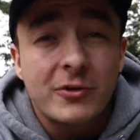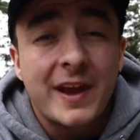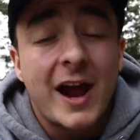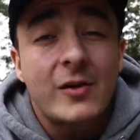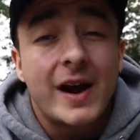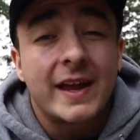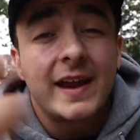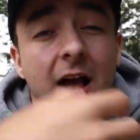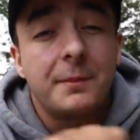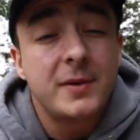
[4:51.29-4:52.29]
and how I can
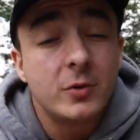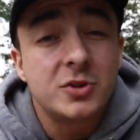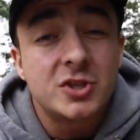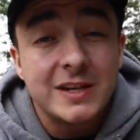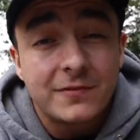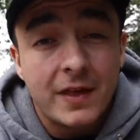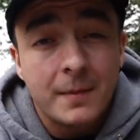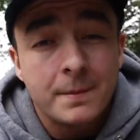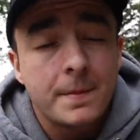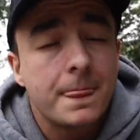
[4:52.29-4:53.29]
help you achieve them.